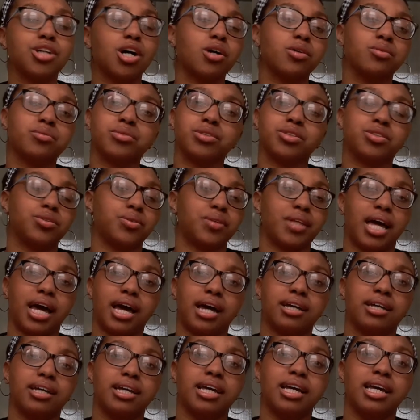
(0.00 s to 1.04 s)
Don't do
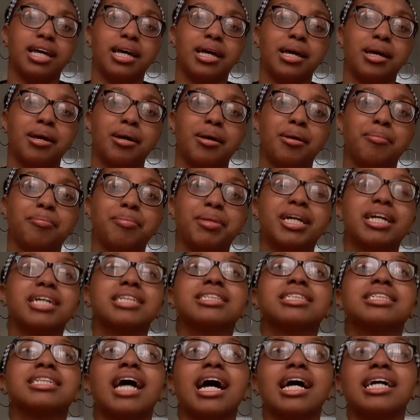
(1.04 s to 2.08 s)
that.
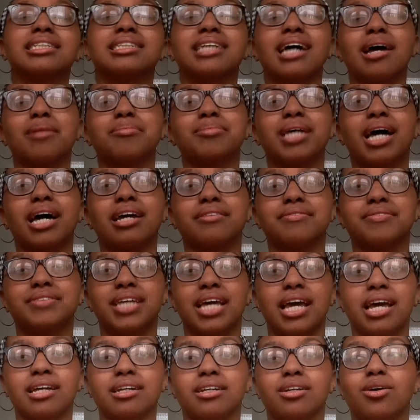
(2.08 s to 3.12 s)
Because nine times out of
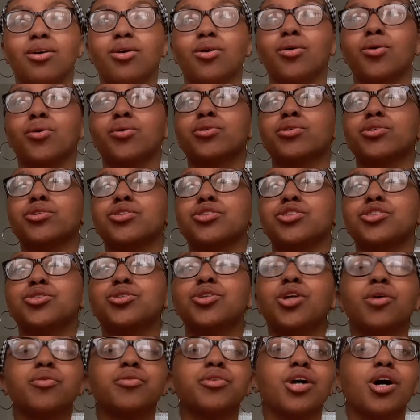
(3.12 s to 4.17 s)
10,
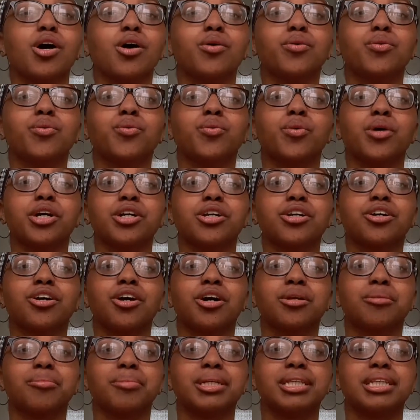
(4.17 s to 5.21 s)
you don't know where you're
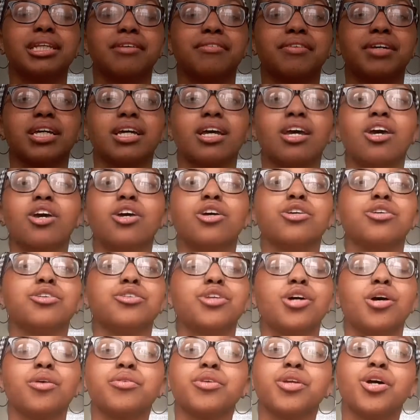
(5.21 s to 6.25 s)
going to be living.
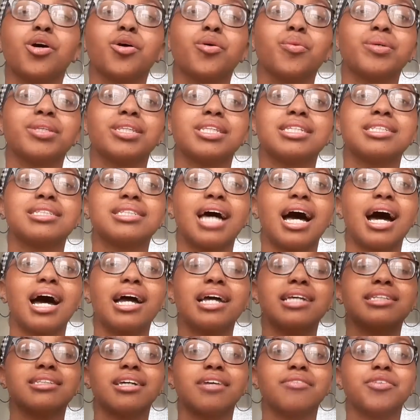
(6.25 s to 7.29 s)
You don't know what the
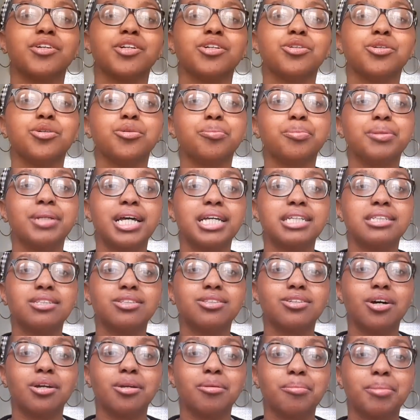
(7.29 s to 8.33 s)
size of your new place
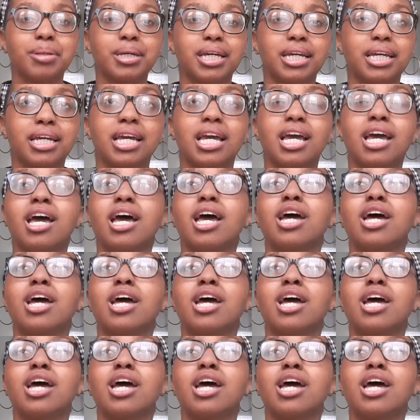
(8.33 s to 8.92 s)
is going to be.